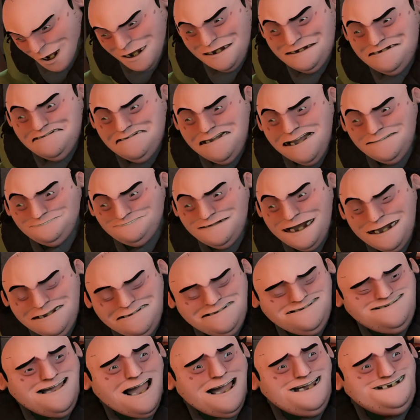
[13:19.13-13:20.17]
I can
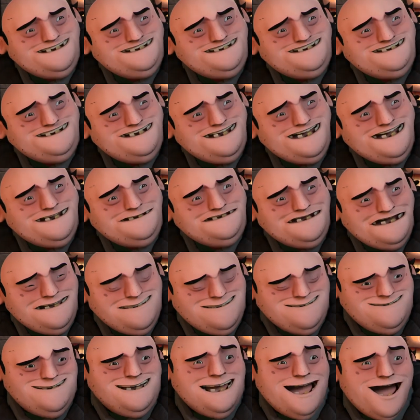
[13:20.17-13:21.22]
fix that. I
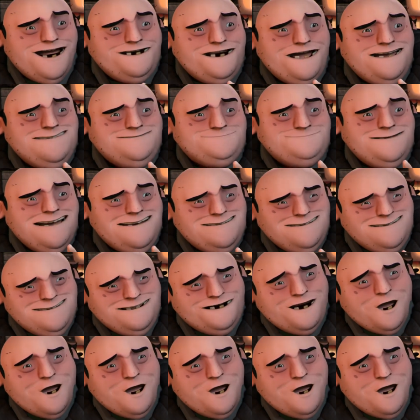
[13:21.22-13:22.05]
just need a little bit of